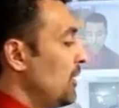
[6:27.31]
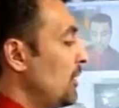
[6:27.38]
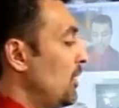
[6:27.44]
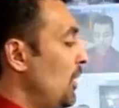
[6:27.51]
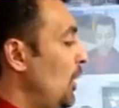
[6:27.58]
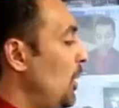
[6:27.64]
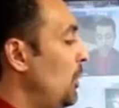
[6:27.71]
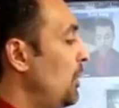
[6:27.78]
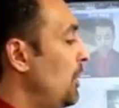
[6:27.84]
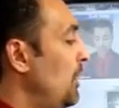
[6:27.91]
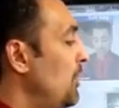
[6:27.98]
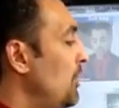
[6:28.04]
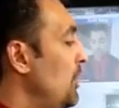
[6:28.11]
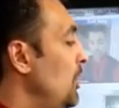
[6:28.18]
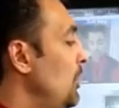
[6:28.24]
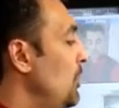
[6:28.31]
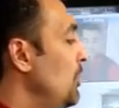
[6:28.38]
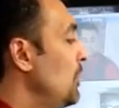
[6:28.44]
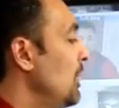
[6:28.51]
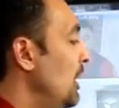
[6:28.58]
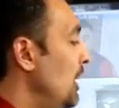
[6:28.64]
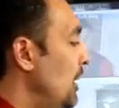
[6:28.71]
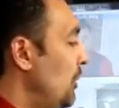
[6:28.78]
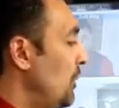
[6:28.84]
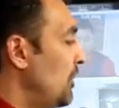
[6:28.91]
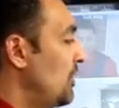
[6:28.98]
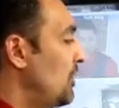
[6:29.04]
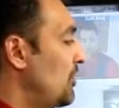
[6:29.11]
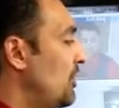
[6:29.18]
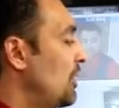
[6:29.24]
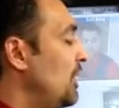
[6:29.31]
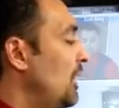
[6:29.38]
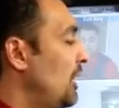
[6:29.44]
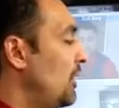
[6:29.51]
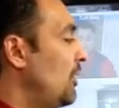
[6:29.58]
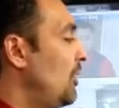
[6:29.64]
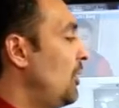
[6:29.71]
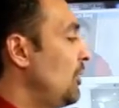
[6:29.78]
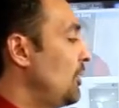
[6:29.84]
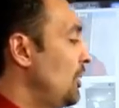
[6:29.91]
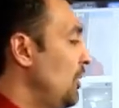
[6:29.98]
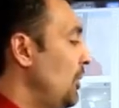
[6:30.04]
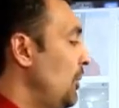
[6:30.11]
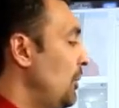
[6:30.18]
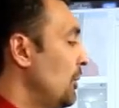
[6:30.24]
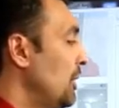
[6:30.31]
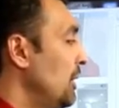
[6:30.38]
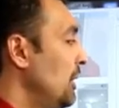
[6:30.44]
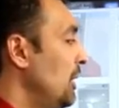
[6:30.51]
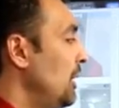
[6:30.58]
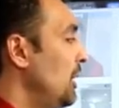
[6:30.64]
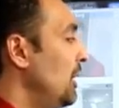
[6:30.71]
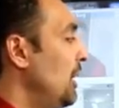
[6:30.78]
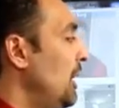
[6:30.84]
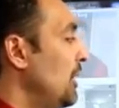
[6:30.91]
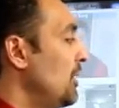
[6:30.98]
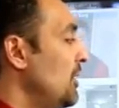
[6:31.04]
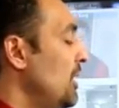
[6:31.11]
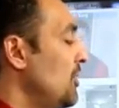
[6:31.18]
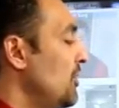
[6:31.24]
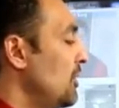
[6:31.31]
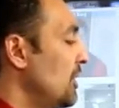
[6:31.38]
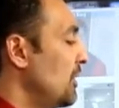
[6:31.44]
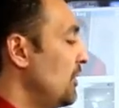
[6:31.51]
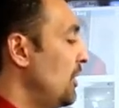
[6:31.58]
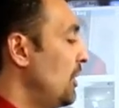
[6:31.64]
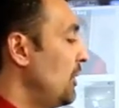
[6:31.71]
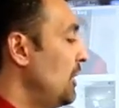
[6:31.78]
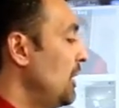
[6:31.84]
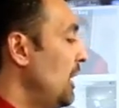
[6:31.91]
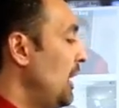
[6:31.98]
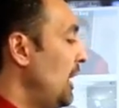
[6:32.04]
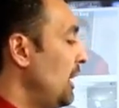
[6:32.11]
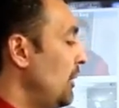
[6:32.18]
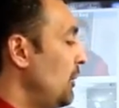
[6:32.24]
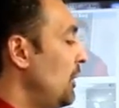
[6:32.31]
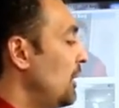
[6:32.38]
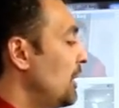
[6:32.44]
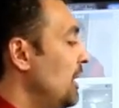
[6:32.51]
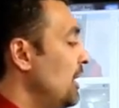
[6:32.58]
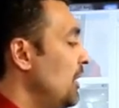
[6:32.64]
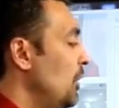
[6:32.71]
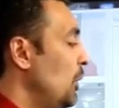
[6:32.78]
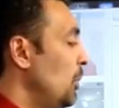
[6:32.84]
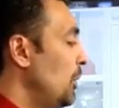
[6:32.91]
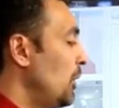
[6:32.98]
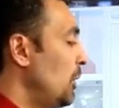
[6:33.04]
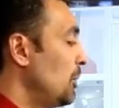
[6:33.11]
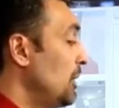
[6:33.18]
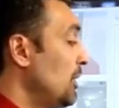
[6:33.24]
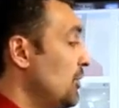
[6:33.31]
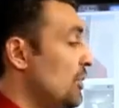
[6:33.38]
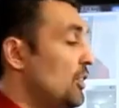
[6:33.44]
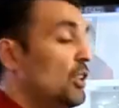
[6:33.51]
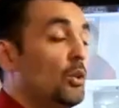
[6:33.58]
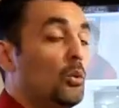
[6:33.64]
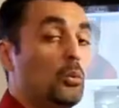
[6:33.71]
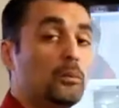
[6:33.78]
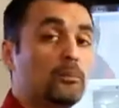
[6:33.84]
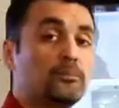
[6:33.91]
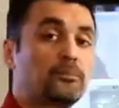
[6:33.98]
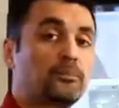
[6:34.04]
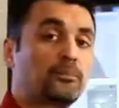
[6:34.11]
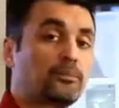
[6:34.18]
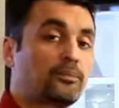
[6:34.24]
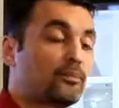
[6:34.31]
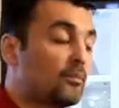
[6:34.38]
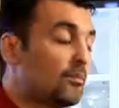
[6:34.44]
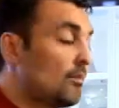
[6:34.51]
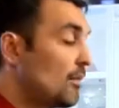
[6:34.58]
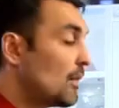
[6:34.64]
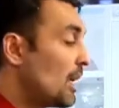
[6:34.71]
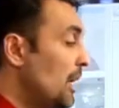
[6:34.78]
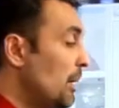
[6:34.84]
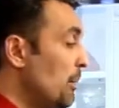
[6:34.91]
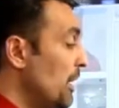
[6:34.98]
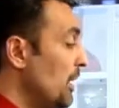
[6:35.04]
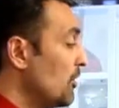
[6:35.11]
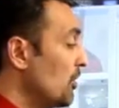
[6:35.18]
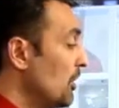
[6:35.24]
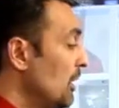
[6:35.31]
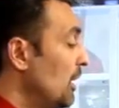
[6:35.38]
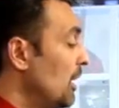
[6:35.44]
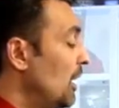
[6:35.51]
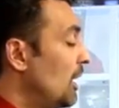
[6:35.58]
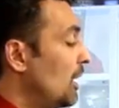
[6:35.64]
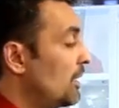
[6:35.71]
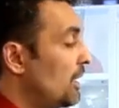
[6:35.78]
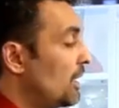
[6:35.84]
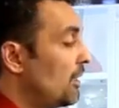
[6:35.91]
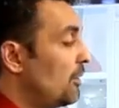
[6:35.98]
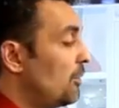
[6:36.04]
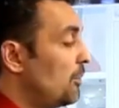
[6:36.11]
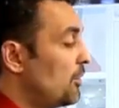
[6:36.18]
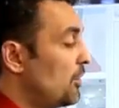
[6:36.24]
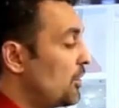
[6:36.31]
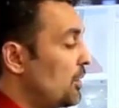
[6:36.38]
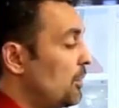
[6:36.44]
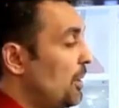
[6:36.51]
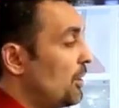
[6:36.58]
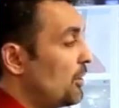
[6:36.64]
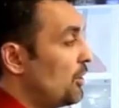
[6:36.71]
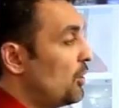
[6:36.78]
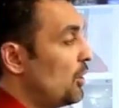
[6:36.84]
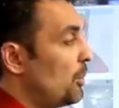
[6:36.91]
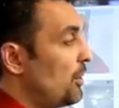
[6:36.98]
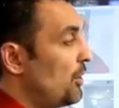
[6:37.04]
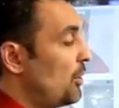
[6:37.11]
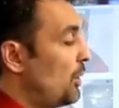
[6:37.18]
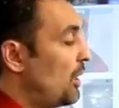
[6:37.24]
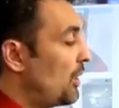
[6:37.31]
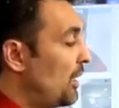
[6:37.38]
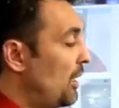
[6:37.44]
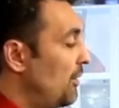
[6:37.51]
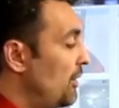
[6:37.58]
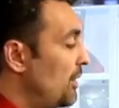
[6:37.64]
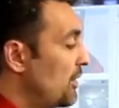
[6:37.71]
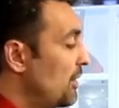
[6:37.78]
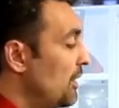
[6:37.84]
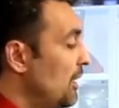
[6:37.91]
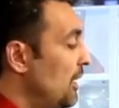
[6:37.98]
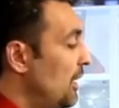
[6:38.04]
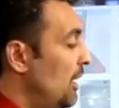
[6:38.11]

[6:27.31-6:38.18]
Say open as new. It will disregard all the old annotations I've done, and it will then open up this new image that I'm just about to drop into our canvas.